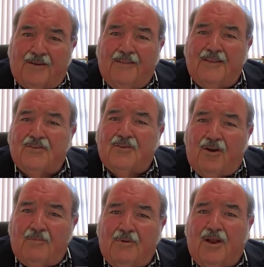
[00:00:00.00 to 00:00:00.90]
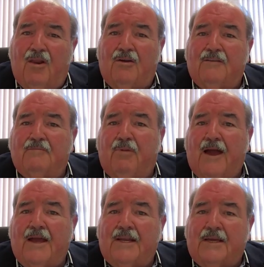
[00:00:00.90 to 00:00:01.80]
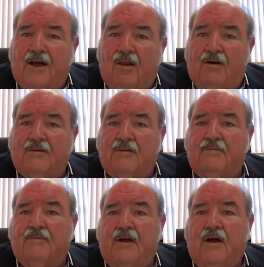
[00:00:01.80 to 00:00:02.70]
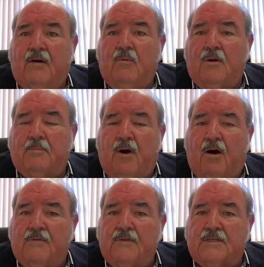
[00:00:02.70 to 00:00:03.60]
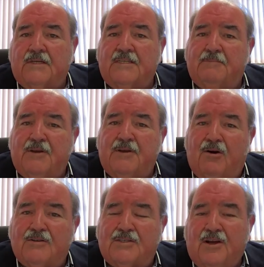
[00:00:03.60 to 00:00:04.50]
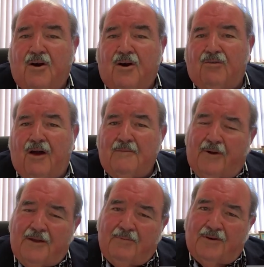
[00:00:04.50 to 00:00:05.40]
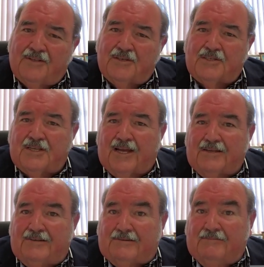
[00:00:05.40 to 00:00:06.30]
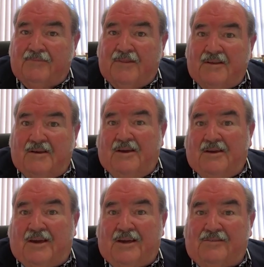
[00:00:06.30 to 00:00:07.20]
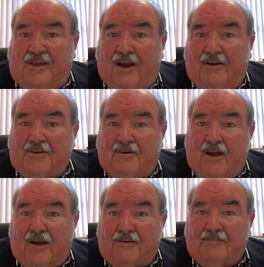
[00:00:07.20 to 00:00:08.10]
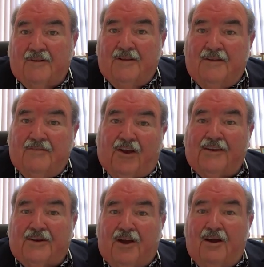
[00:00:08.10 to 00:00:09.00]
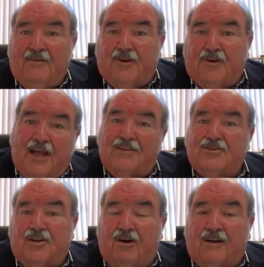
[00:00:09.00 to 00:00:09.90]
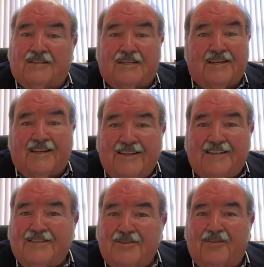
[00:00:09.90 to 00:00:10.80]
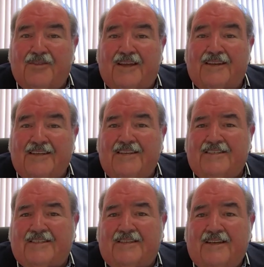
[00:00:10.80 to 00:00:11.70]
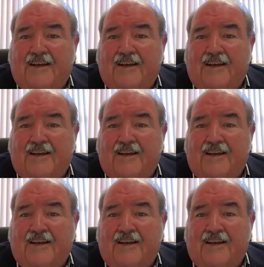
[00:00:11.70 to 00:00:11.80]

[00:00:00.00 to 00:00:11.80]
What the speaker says: There's got to be a lot of planning, a lot of work behind the scenes, because although people are just saying, look, kick the owner out, take it over and nationalise it, it's not that easy.